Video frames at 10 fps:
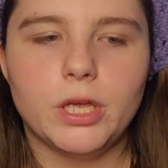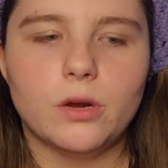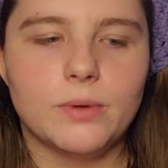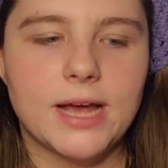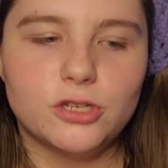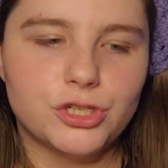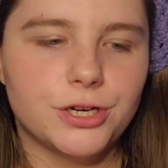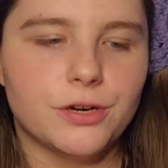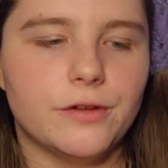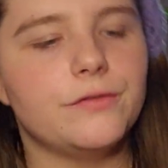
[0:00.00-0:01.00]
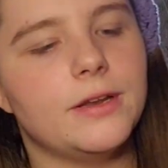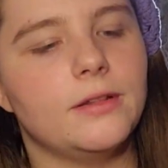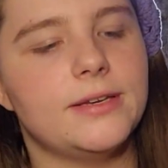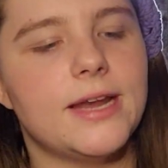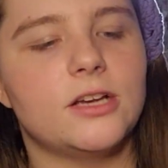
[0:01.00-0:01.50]
next year, if
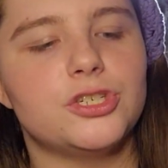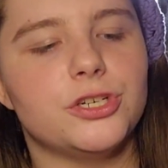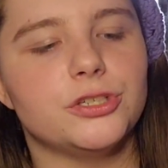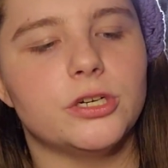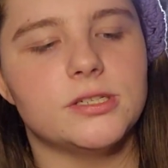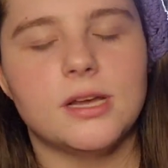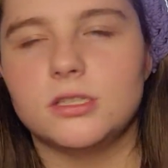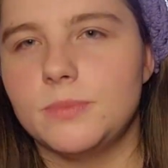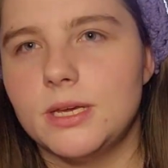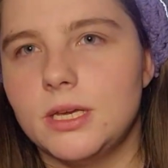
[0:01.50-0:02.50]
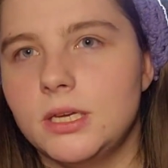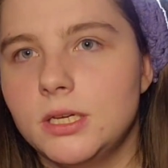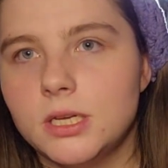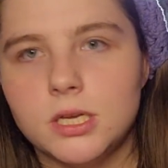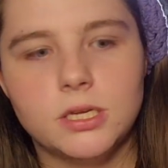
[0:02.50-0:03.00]
next year turns out to be
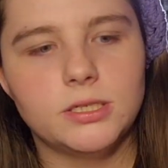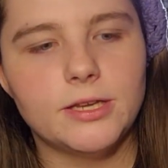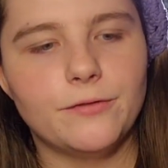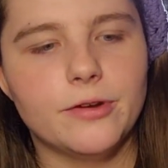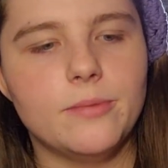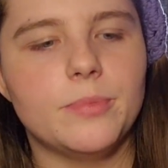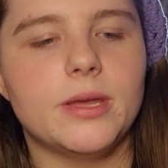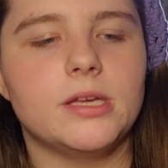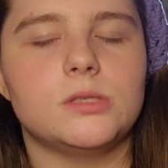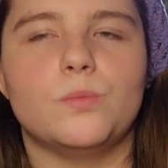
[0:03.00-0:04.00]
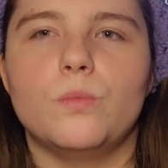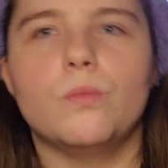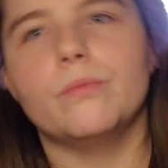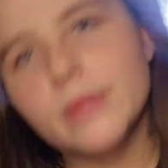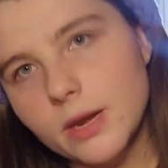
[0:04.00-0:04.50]
different, because
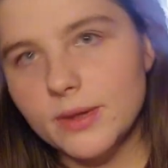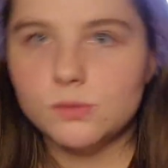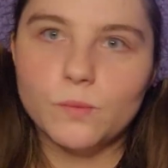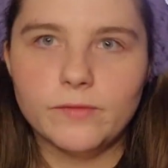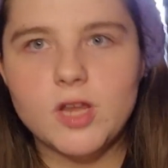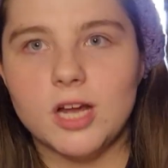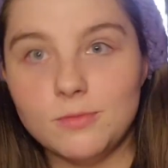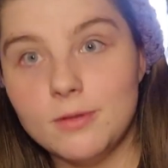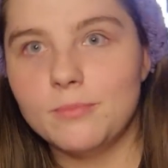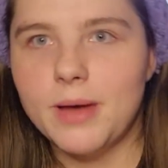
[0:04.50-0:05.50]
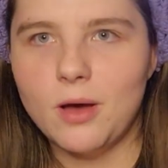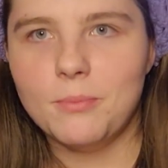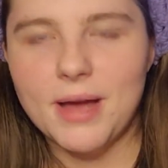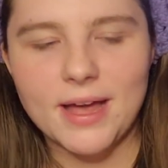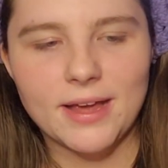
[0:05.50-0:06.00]
anyways, we've talked a bit
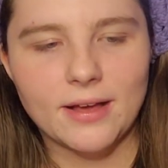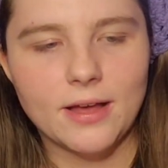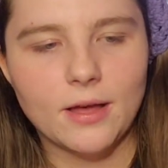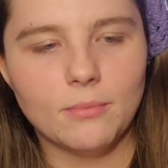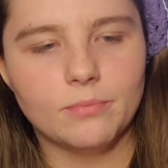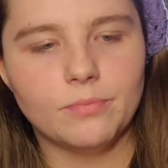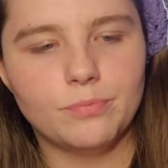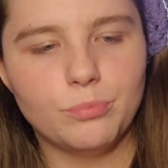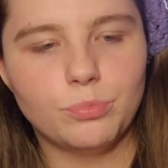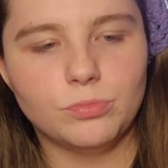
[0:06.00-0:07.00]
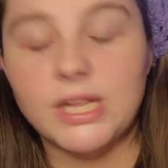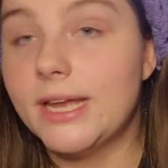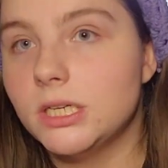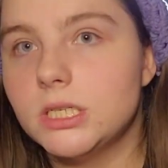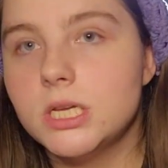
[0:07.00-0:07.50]
about buying
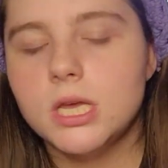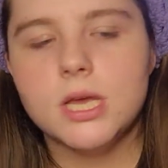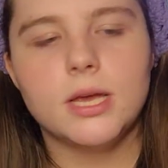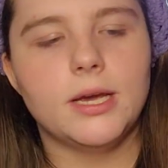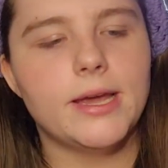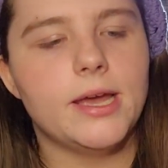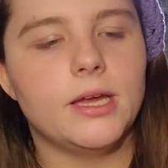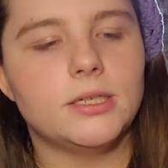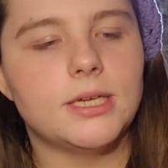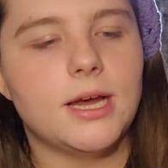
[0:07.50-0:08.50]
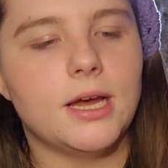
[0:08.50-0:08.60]
land and